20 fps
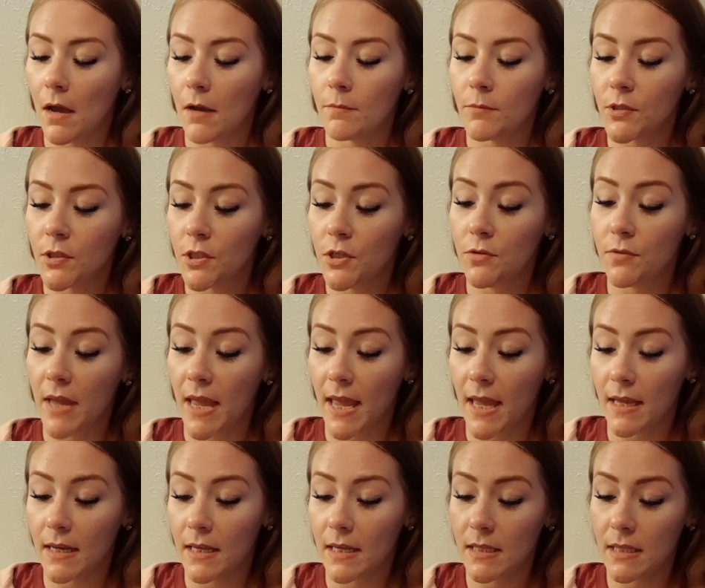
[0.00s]
So you
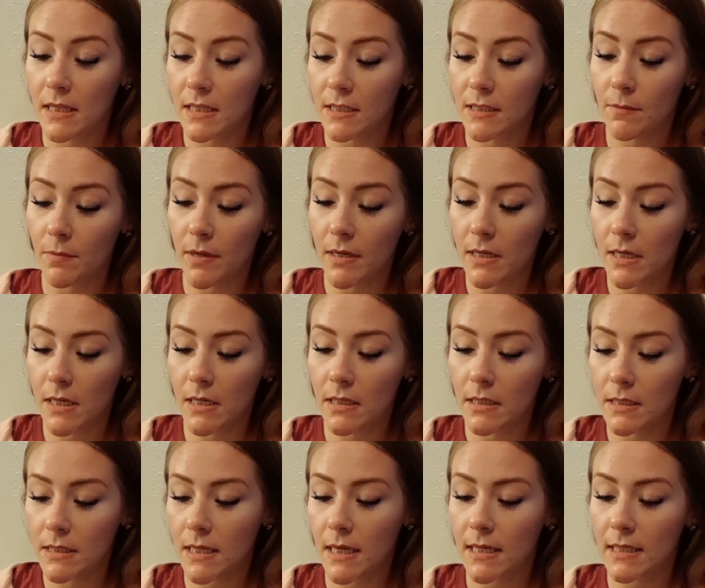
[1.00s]
can get this
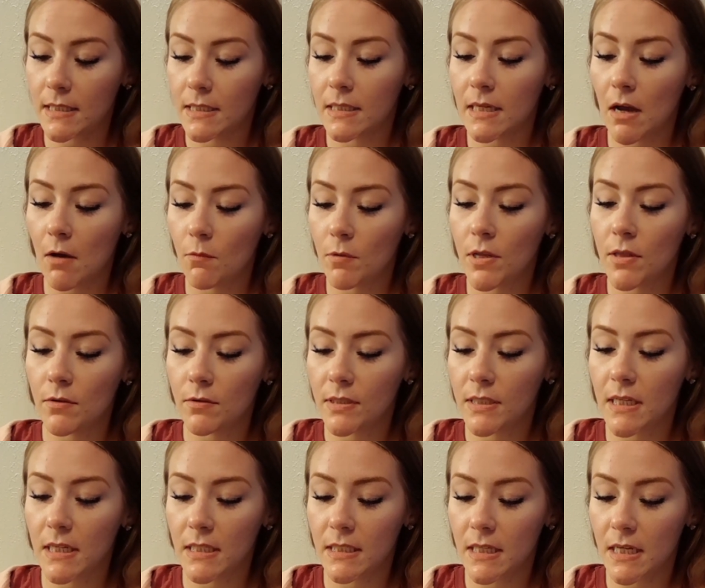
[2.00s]
abundance. Like it's not one of those
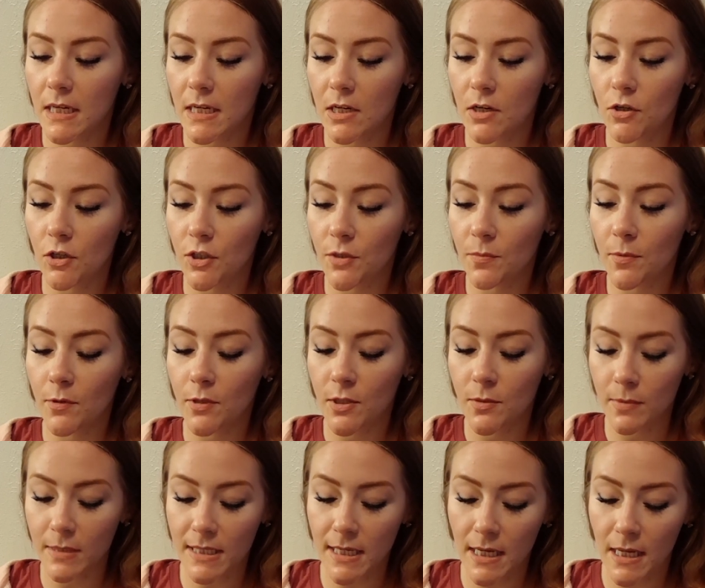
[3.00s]
things that you're supposed to
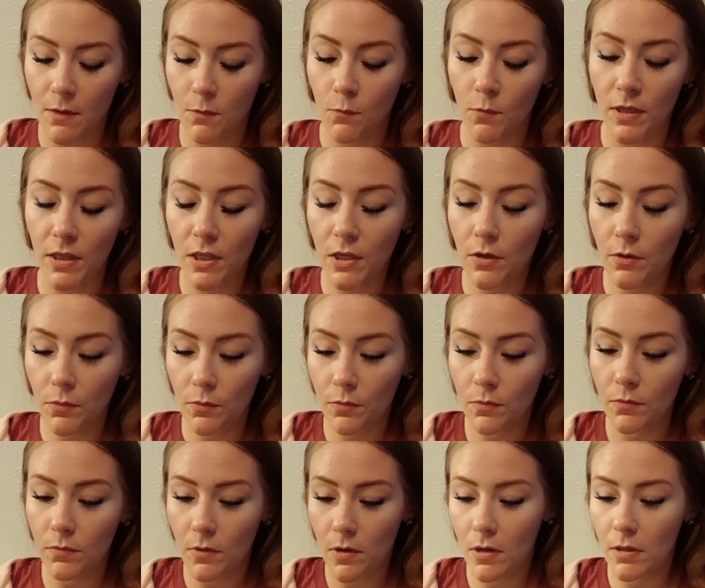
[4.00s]
be taking with you
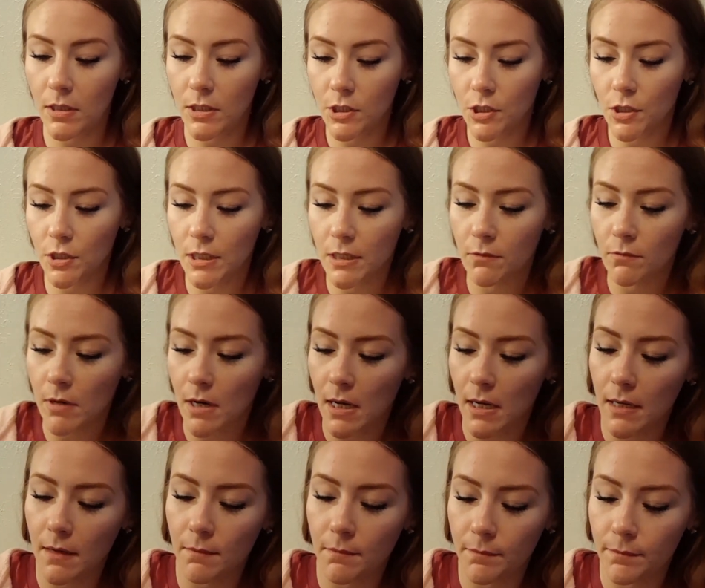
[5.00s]
on the journey,
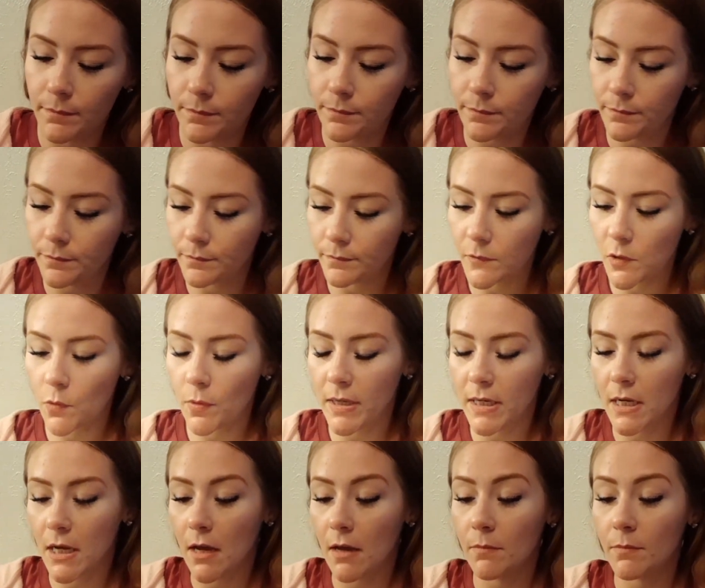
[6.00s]
right? Queen
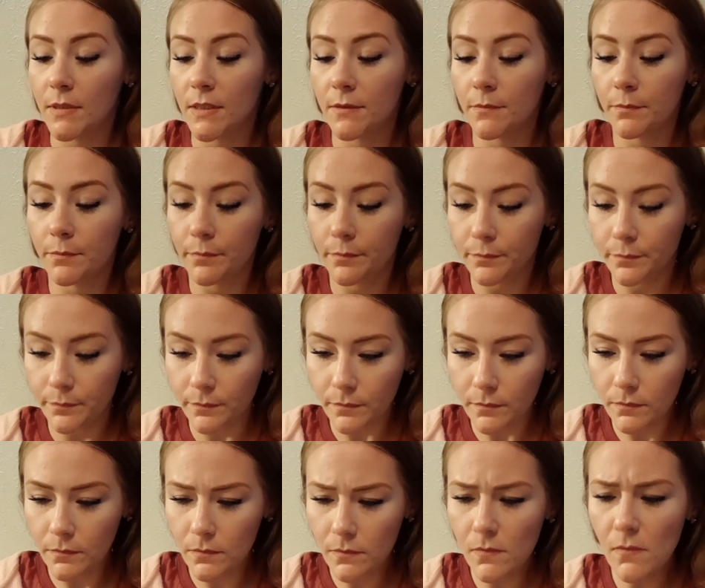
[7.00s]
of Cups.
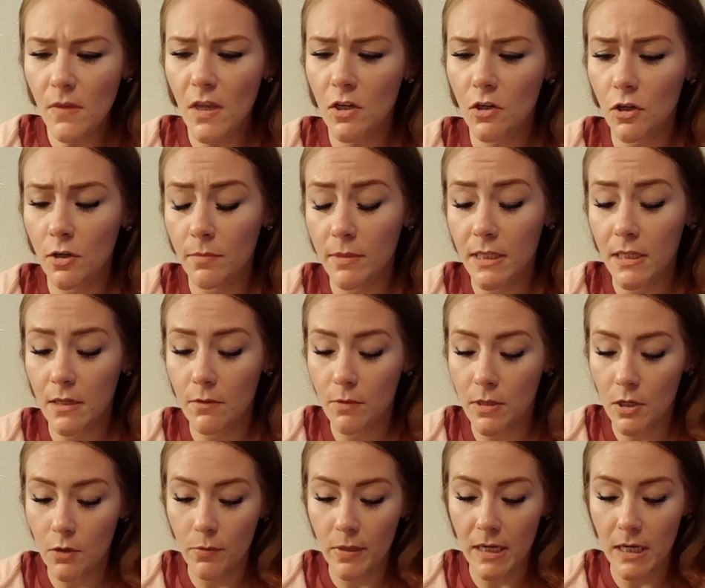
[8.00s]
You could be dealing with
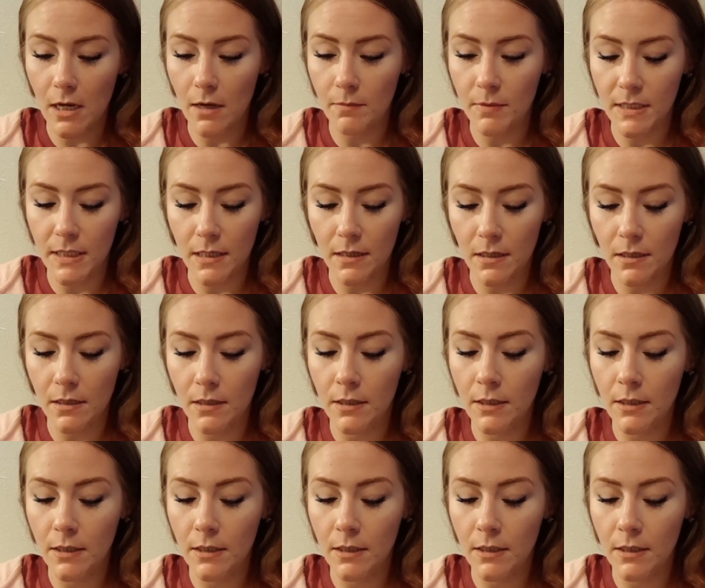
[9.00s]
the Queen of Cups here.